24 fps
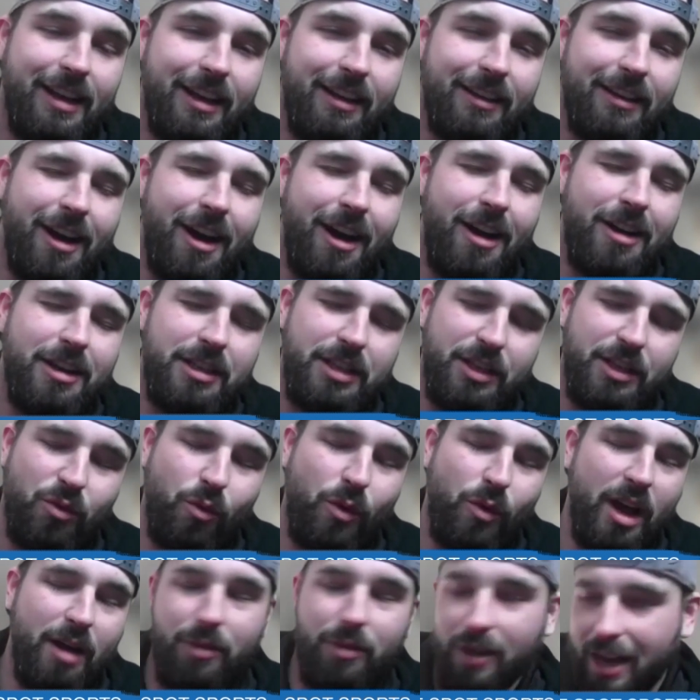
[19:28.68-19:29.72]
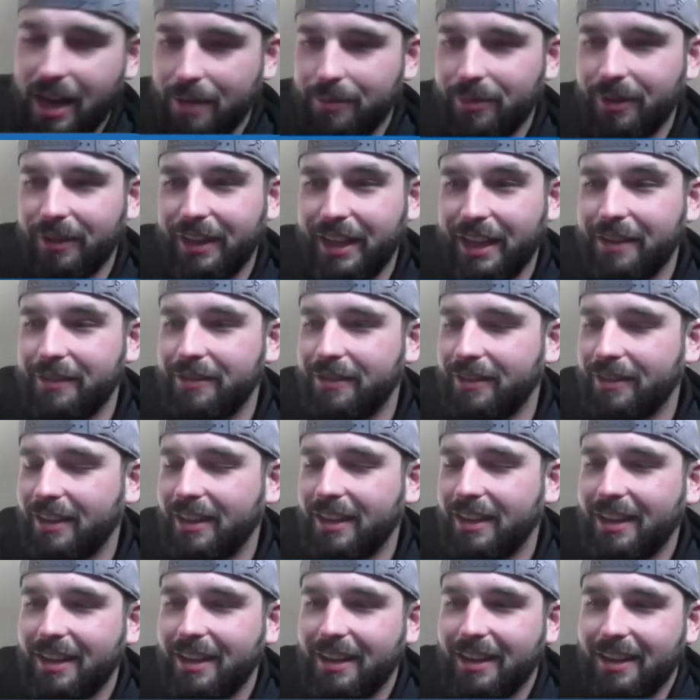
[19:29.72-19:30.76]
Austin Weber, I believe.
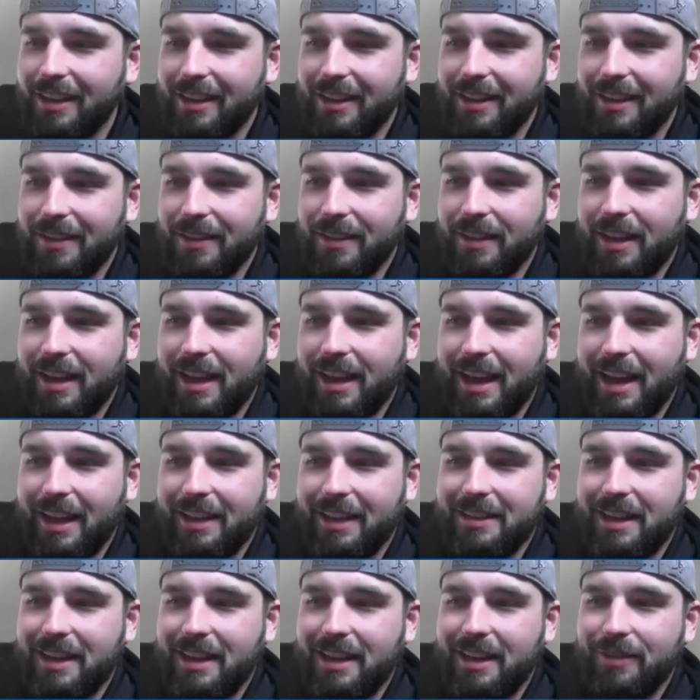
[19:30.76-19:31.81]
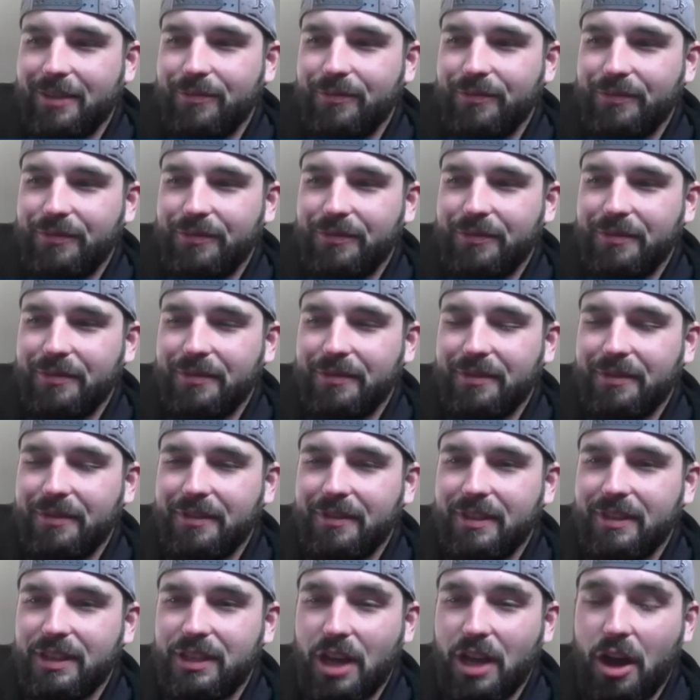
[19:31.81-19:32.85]
And
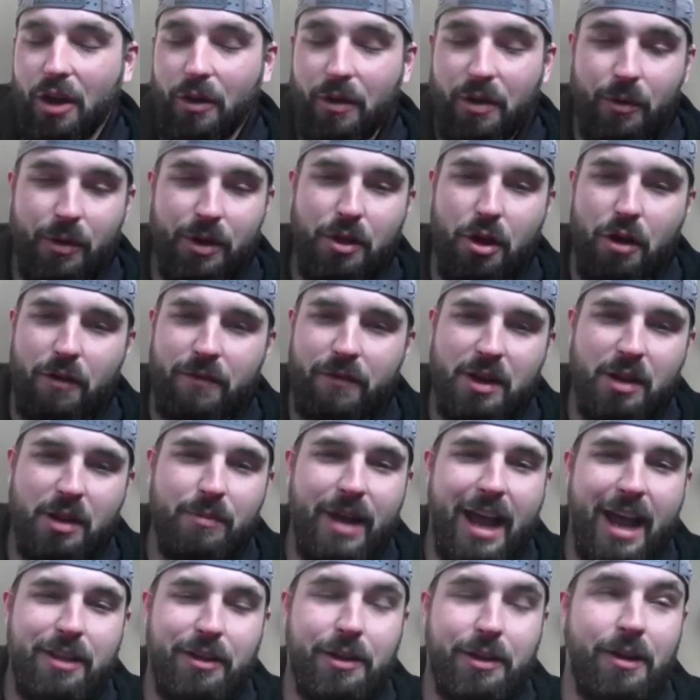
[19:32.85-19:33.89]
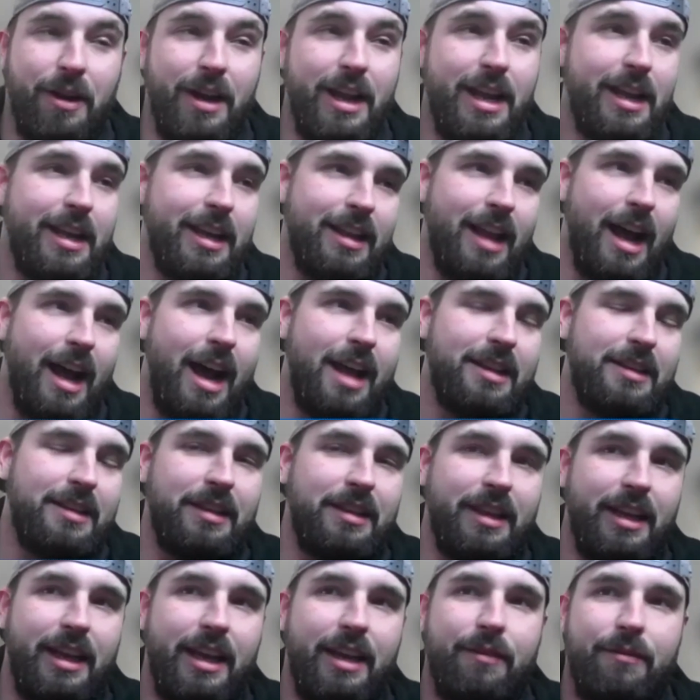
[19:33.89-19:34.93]
so we went over to Battle Creek, and
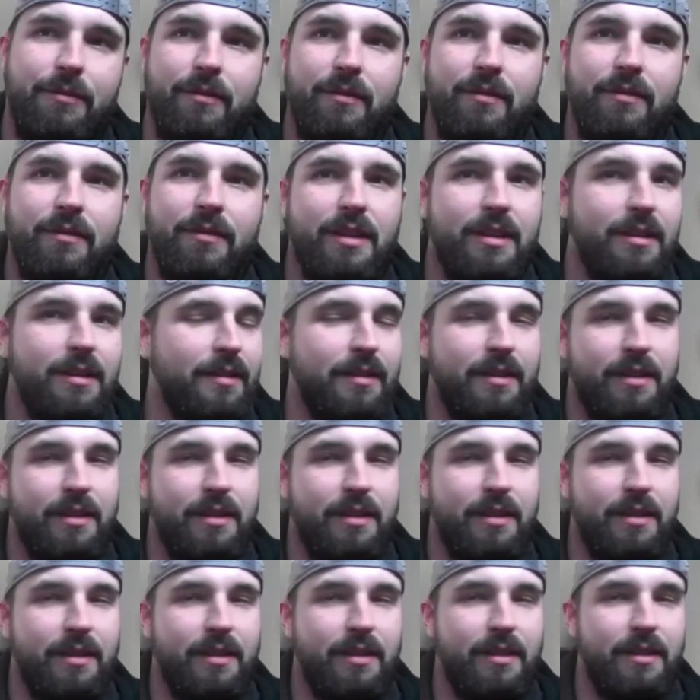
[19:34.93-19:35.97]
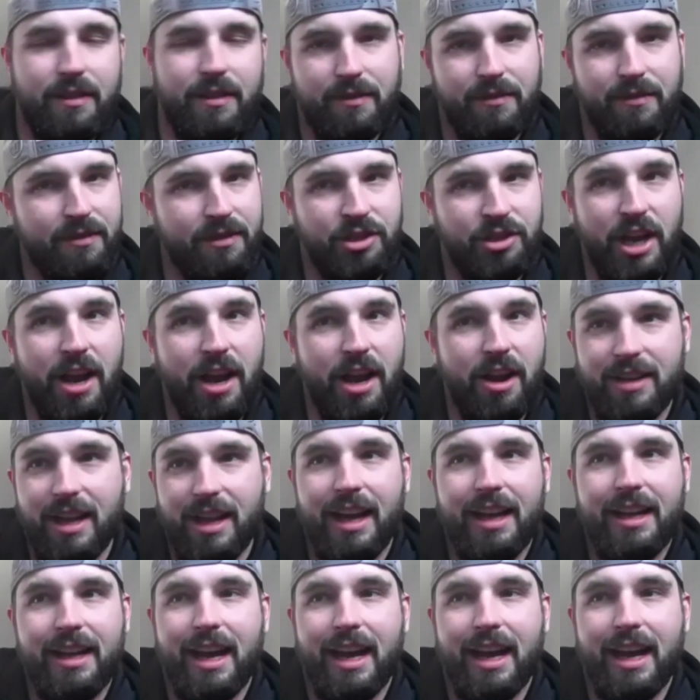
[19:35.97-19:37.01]
honestly, Jarrett and
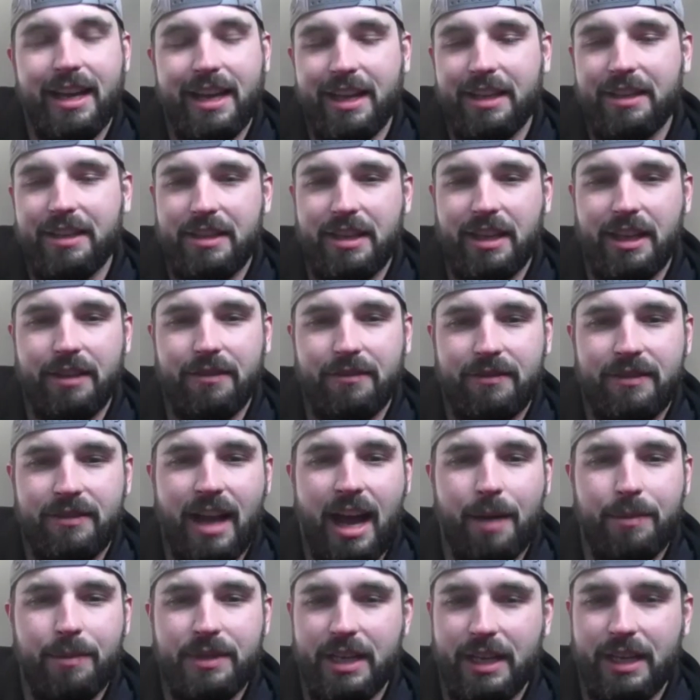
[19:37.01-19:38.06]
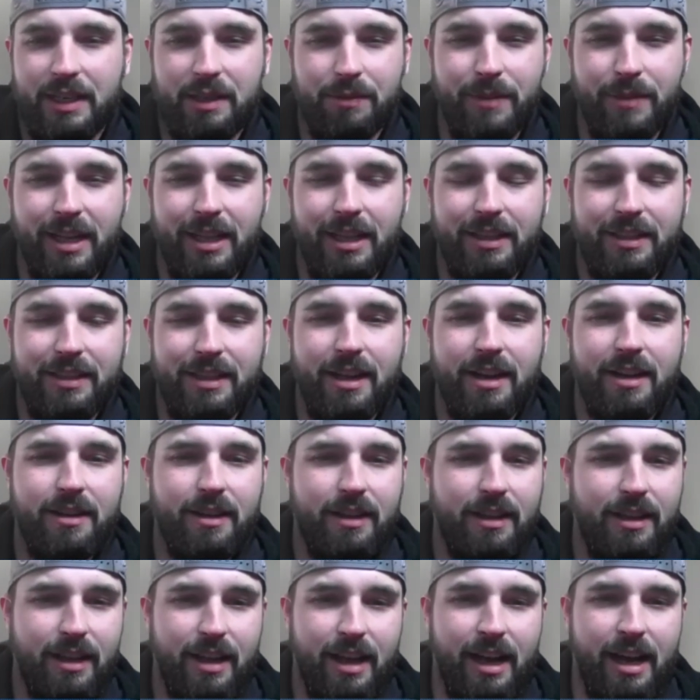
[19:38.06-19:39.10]
I got instant top 6 minutes there.
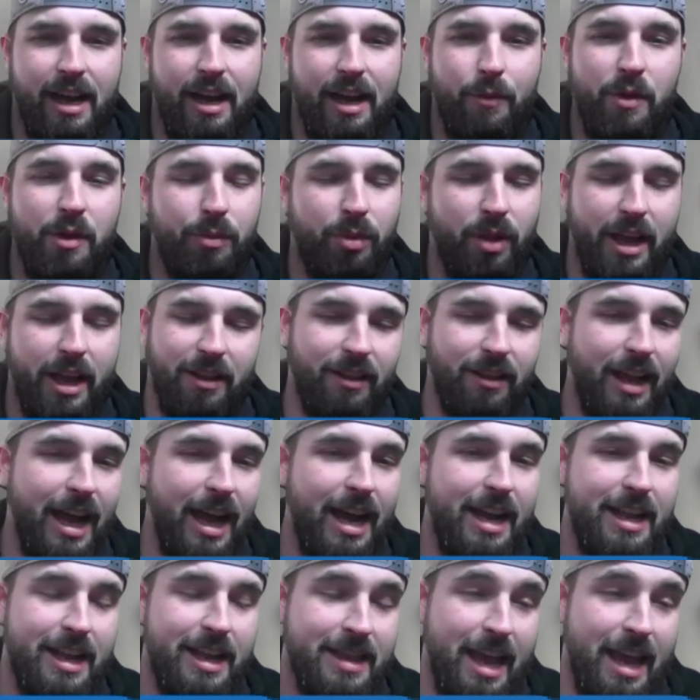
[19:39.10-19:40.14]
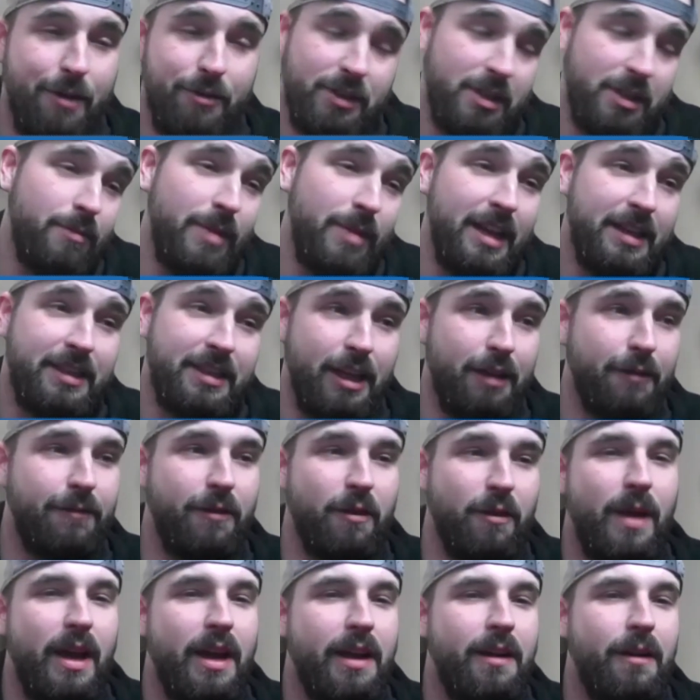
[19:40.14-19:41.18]
We played a lot, and that was the best thing for
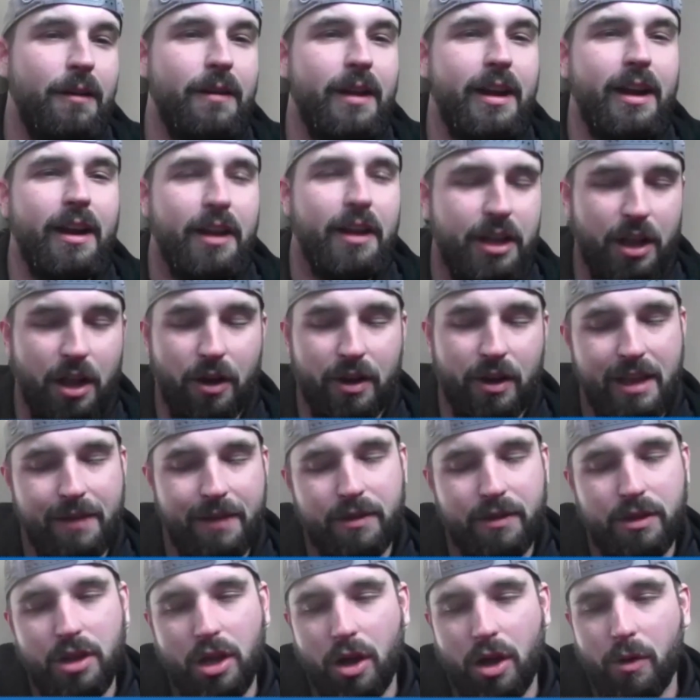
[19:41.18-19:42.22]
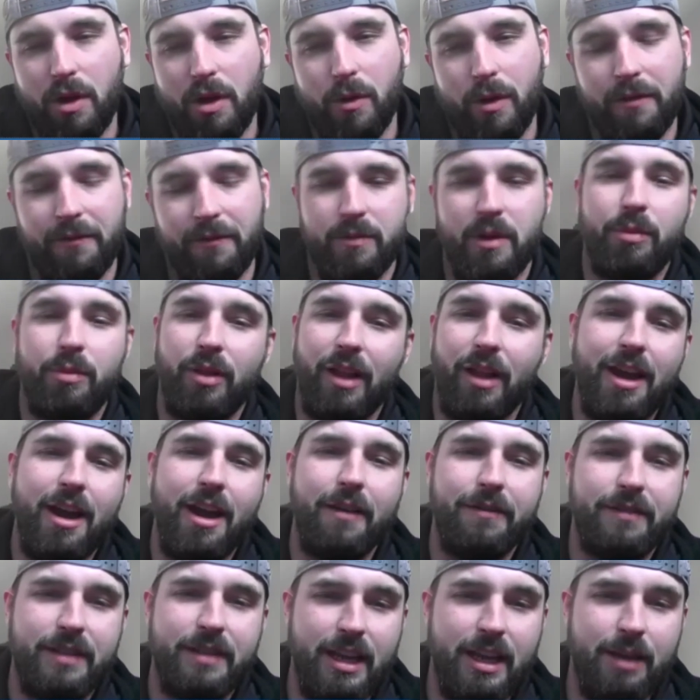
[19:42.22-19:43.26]
my career. Even though we went from a
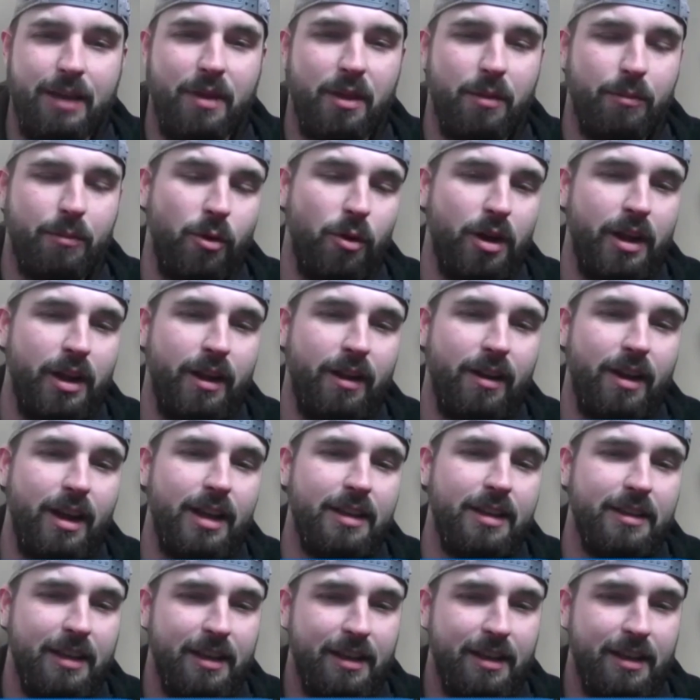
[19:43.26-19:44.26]
playoff team in Port Huron